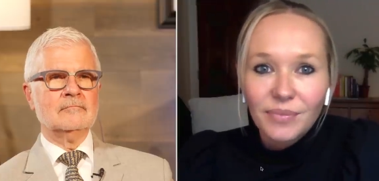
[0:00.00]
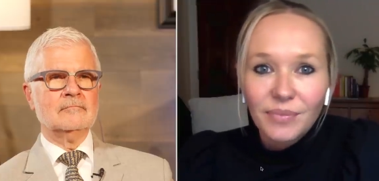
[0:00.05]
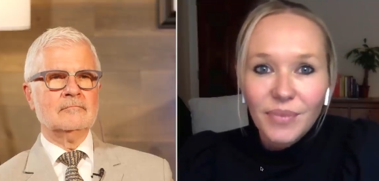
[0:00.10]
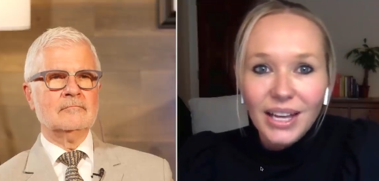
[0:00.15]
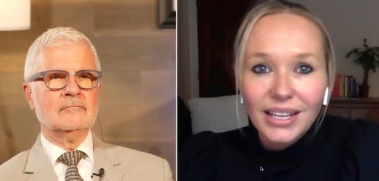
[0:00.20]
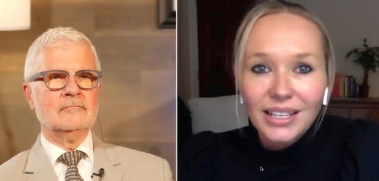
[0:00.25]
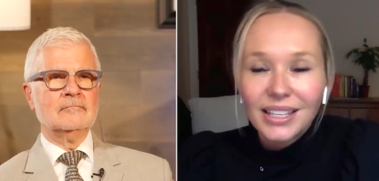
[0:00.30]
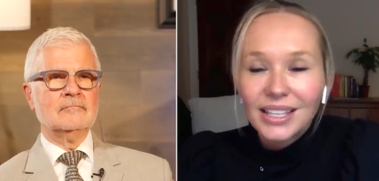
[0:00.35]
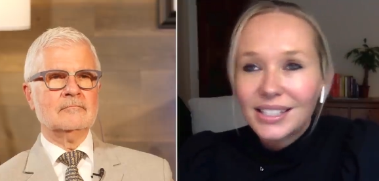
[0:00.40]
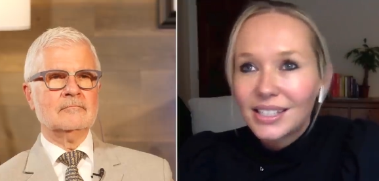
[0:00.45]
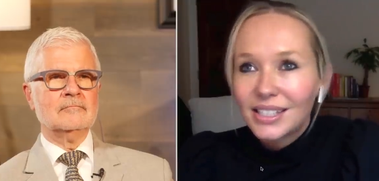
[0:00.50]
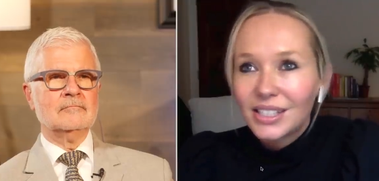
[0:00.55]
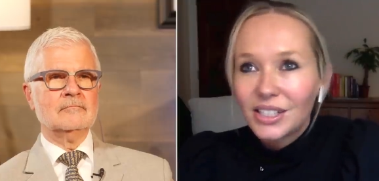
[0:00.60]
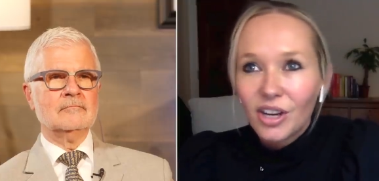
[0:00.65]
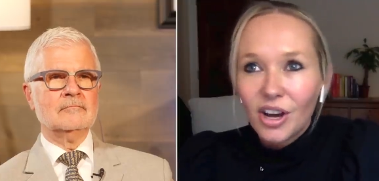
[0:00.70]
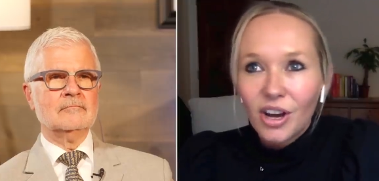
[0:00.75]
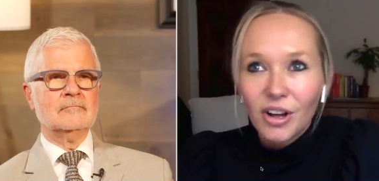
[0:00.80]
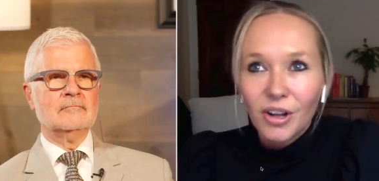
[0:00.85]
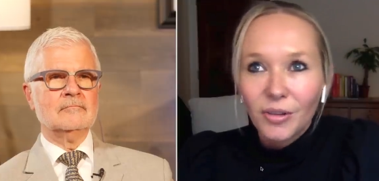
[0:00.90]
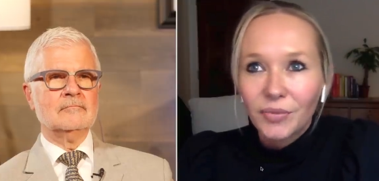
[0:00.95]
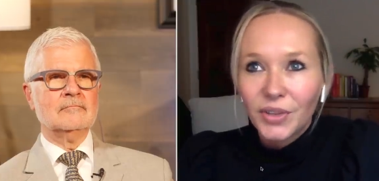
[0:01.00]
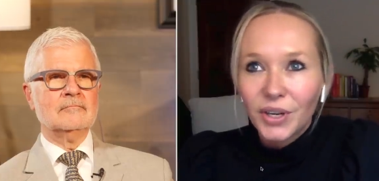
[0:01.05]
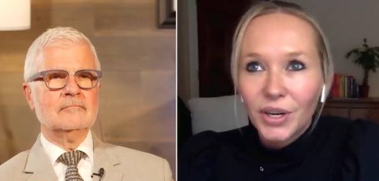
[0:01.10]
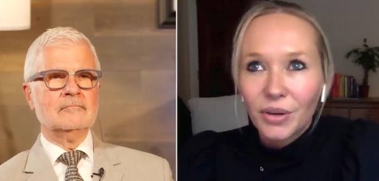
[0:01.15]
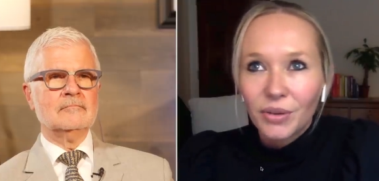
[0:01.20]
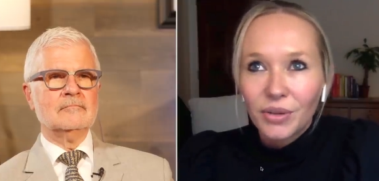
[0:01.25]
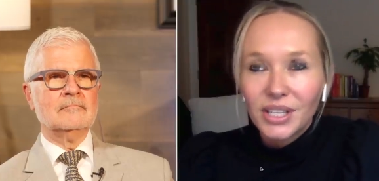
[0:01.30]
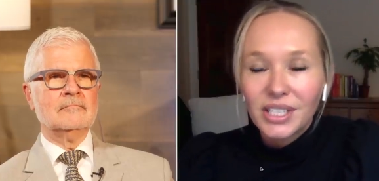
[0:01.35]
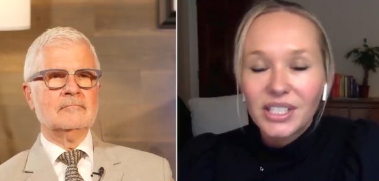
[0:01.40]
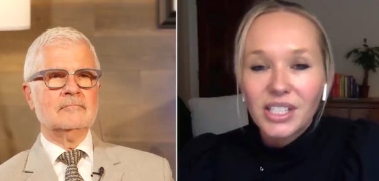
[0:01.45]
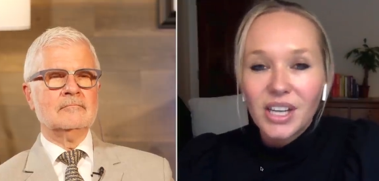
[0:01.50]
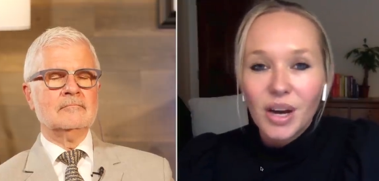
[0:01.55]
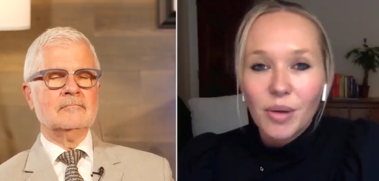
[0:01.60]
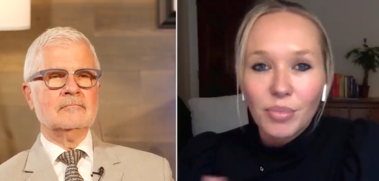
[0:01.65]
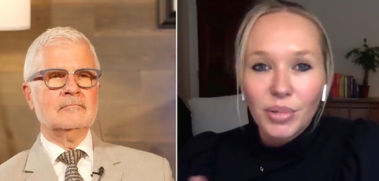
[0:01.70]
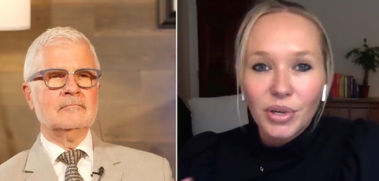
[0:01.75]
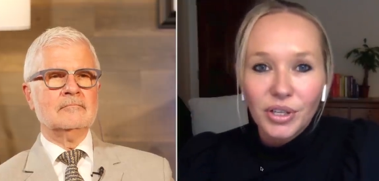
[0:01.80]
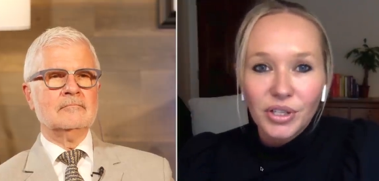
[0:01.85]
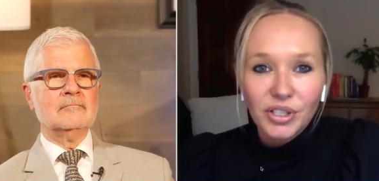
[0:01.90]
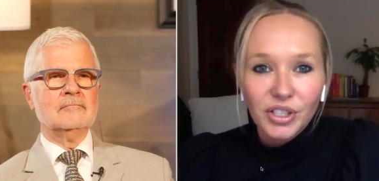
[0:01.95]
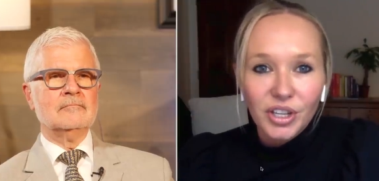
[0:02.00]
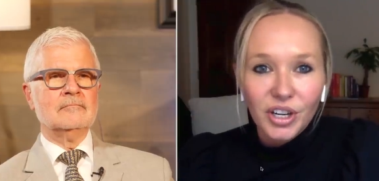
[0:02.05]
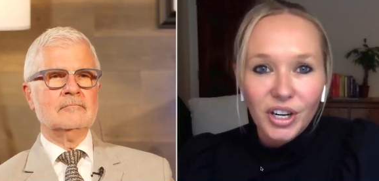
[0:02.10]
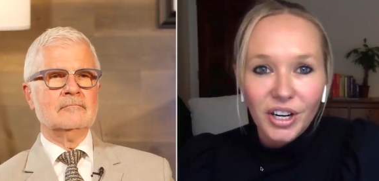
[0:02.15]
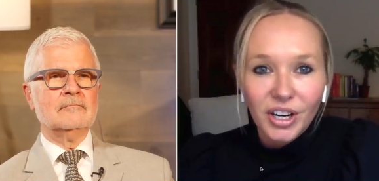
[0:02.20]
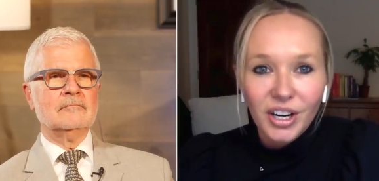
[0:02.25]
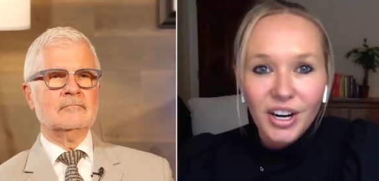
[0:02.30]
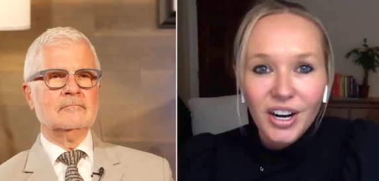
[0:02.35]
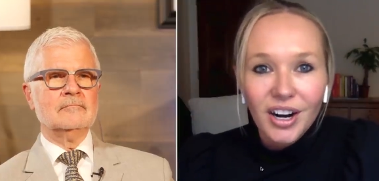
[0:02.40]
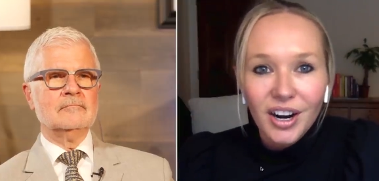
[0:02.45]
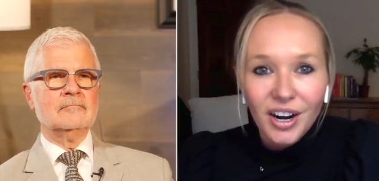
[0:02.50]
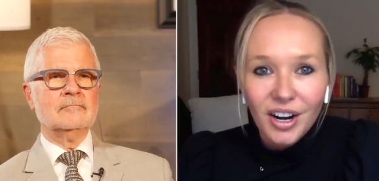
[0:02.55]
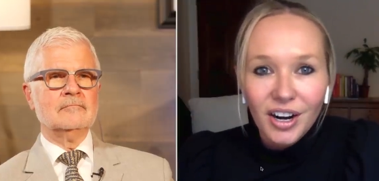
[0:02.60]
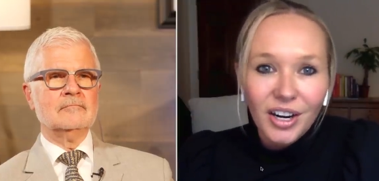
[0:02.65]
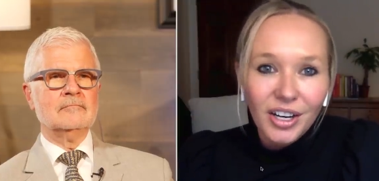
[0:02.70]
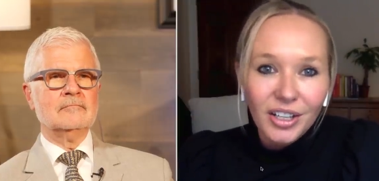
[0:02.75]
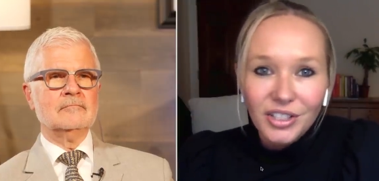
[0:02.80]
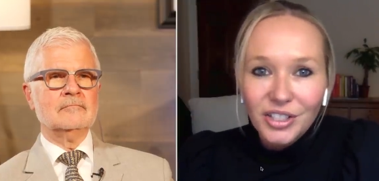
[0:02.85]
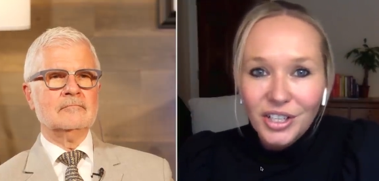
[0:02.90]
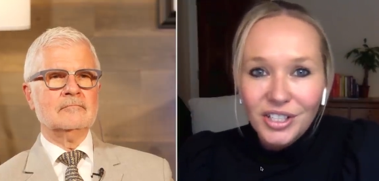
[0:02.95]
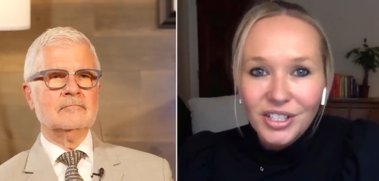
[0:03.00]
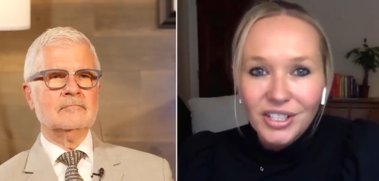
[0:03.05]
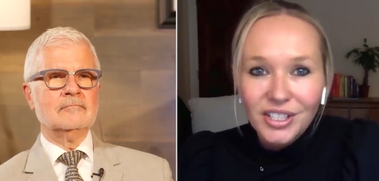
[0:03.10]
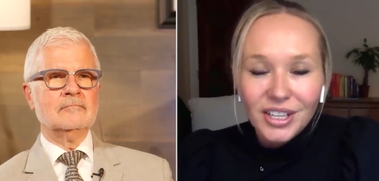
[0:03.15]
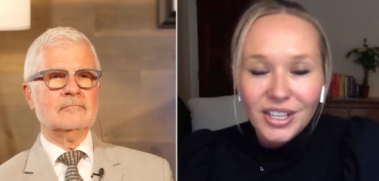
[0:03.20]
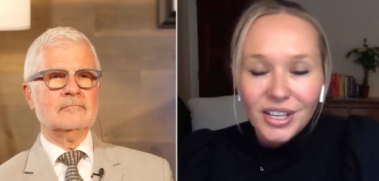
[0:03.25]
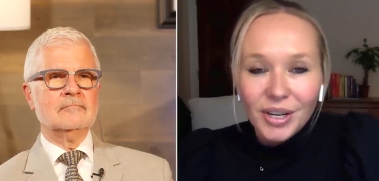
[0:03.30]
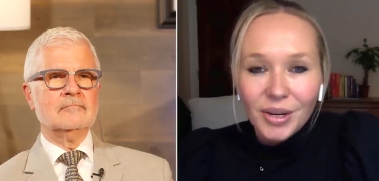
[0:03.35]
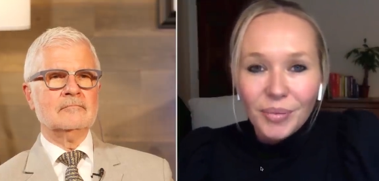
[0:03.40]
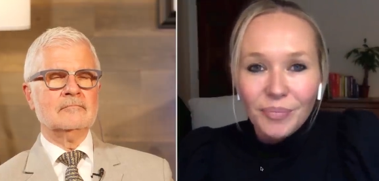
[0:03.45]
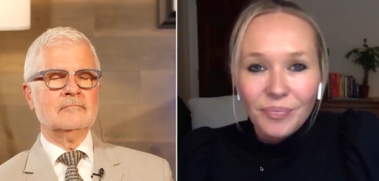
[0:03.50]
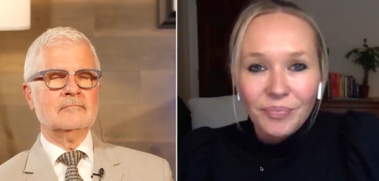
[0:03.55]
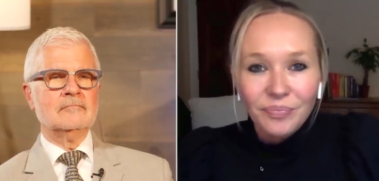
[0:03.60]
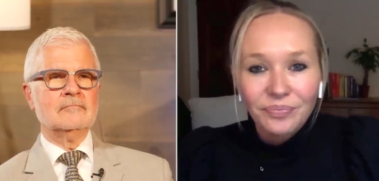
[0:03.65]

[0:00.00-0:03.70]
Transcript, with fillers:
Speaker 1: And this is all you know. These numbers are are just um,